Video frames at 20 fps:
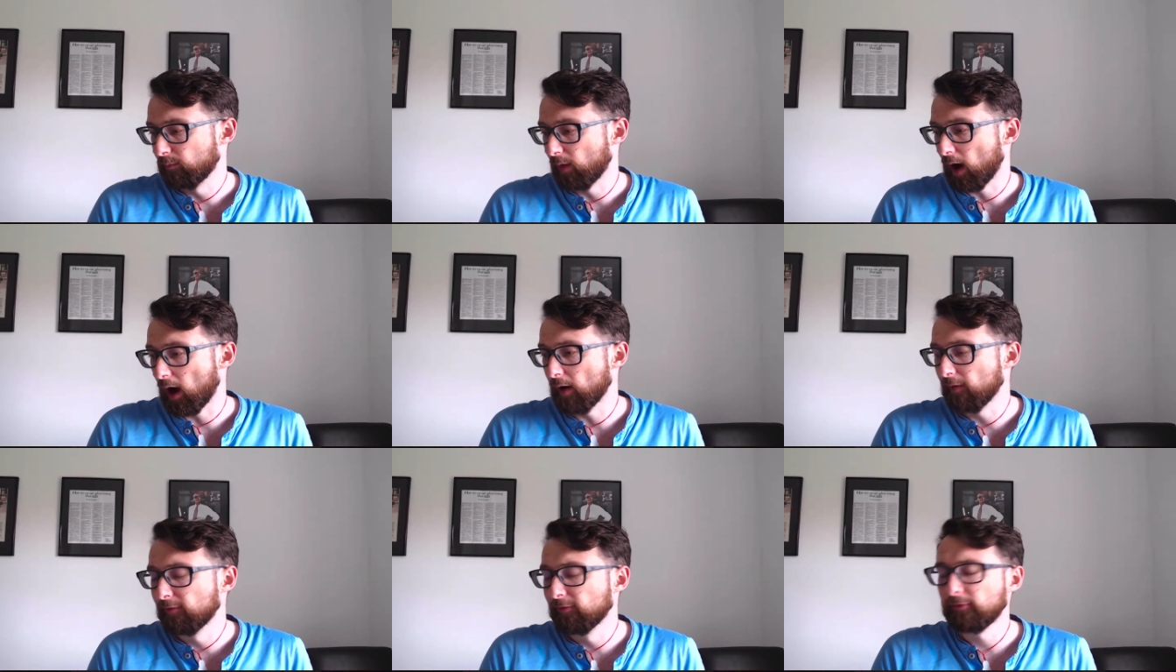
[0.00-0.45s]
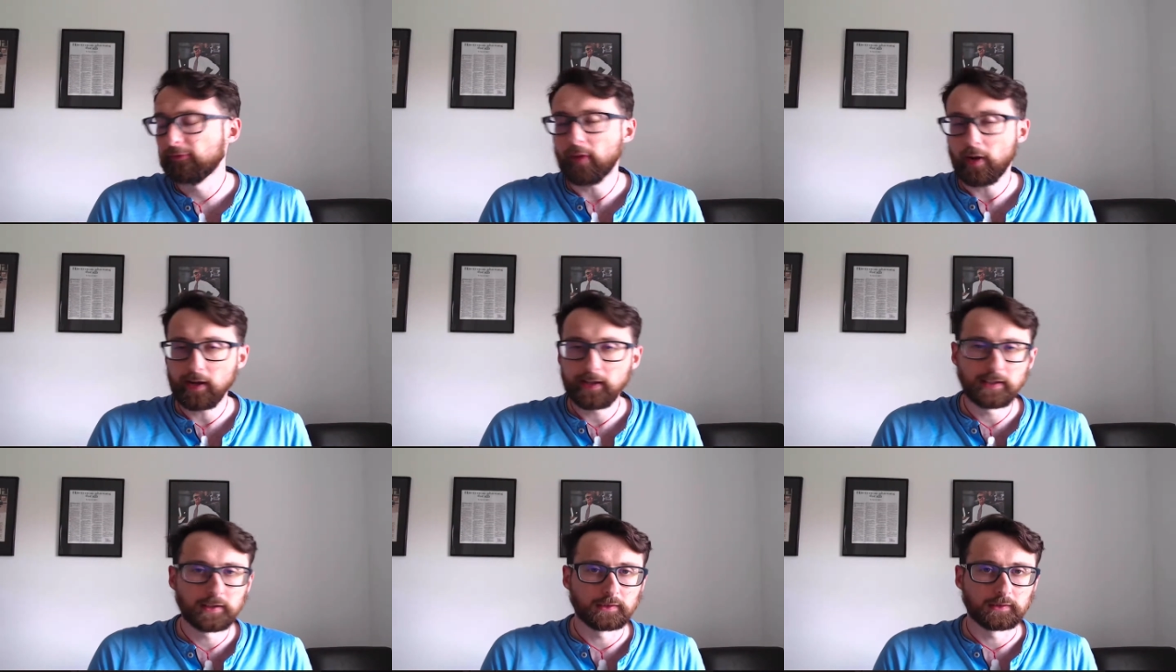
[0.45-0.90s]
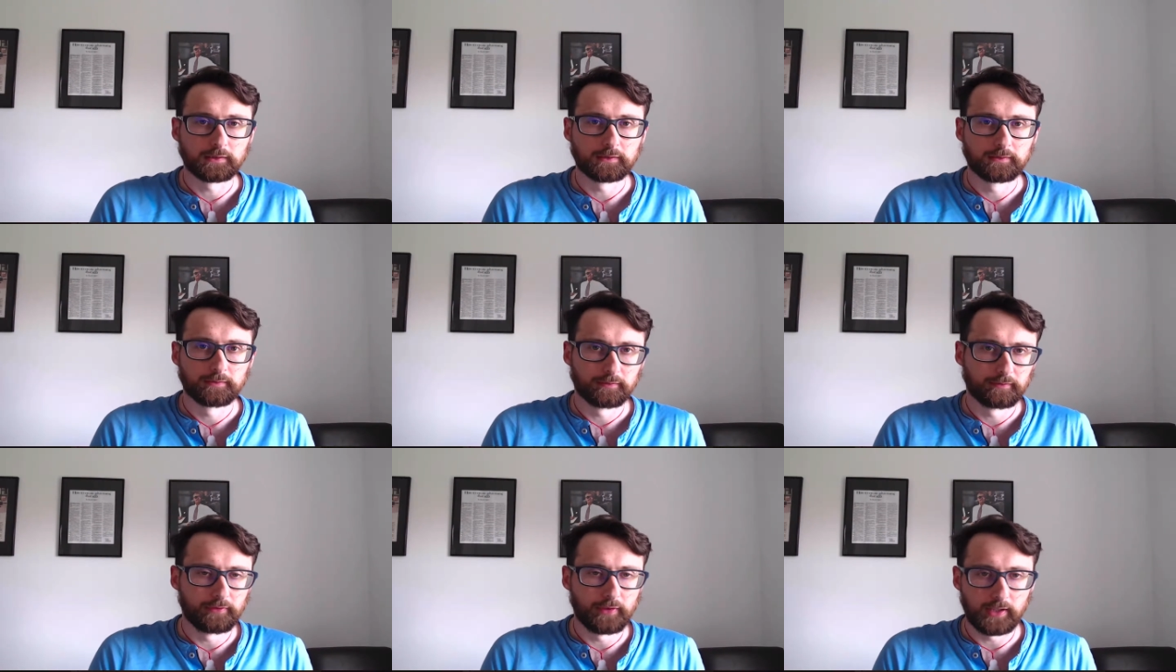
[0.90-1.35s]
a final
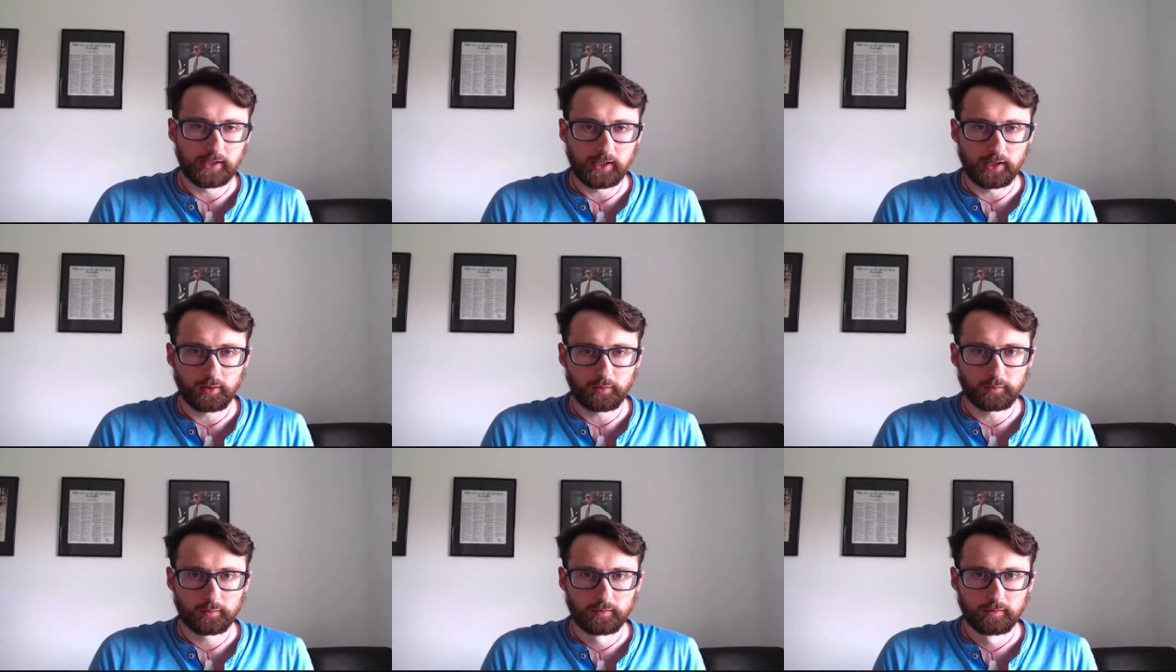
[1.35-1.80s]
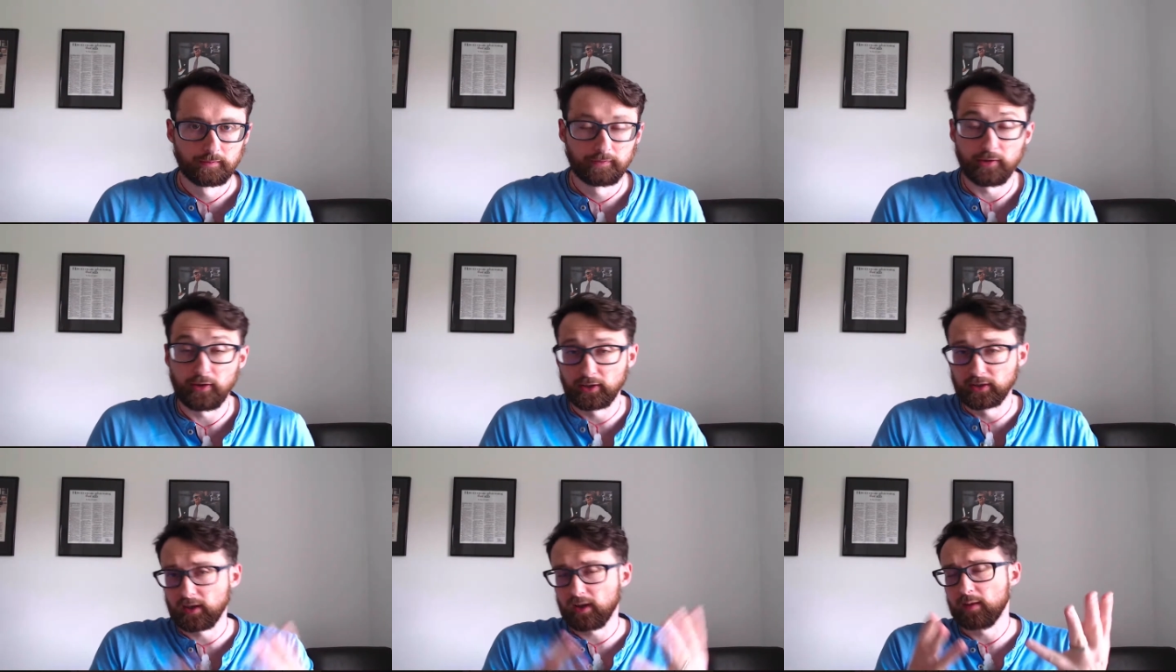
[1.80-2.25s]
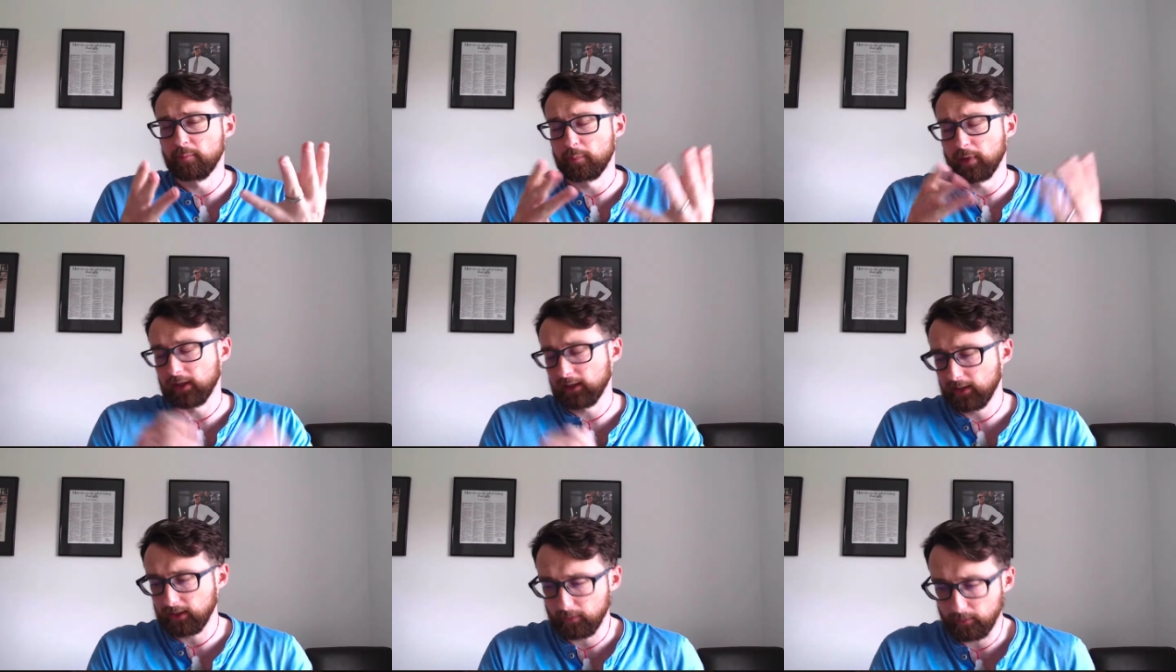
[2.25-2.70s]
video for the time
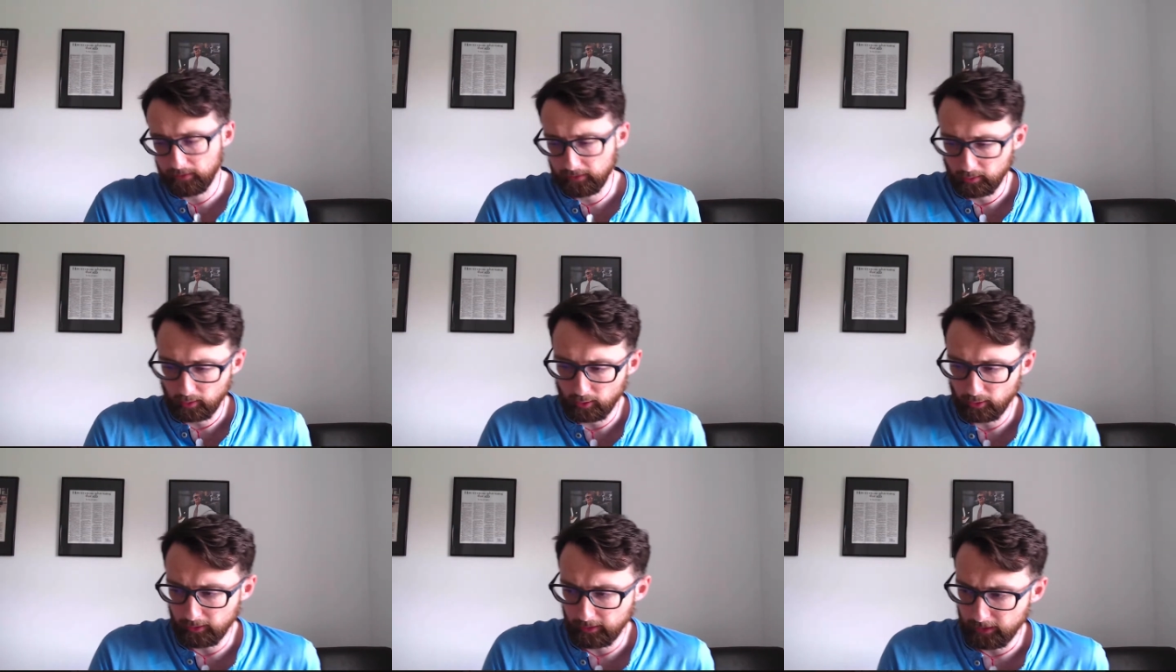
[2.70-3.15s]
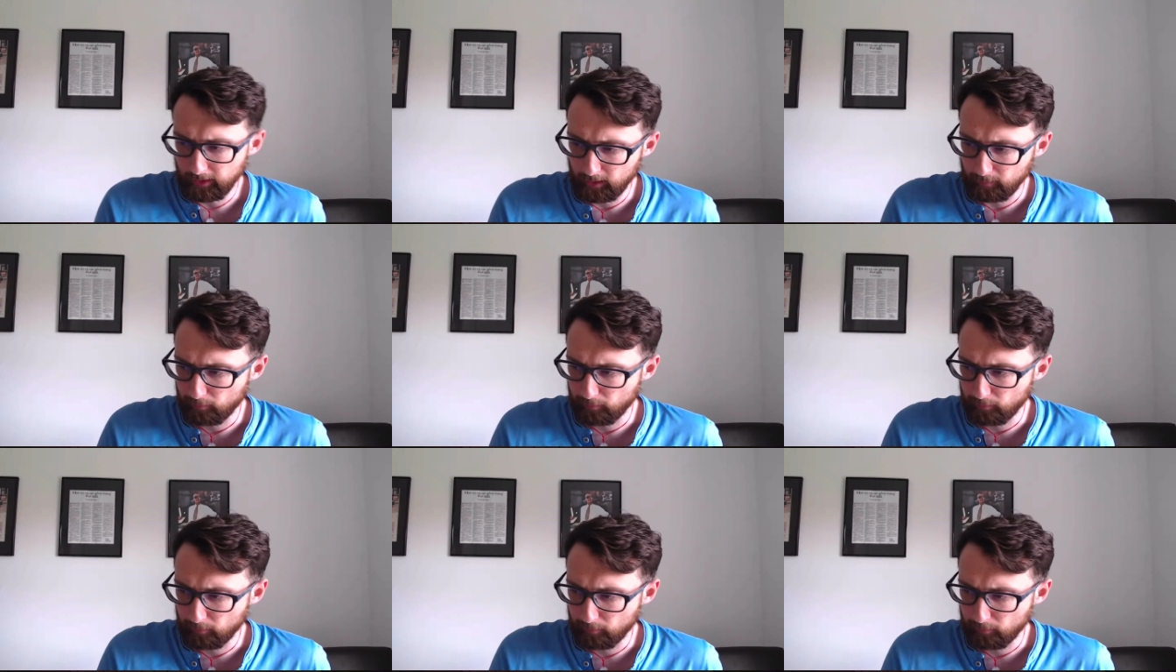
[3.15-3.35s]
being anyway on uh,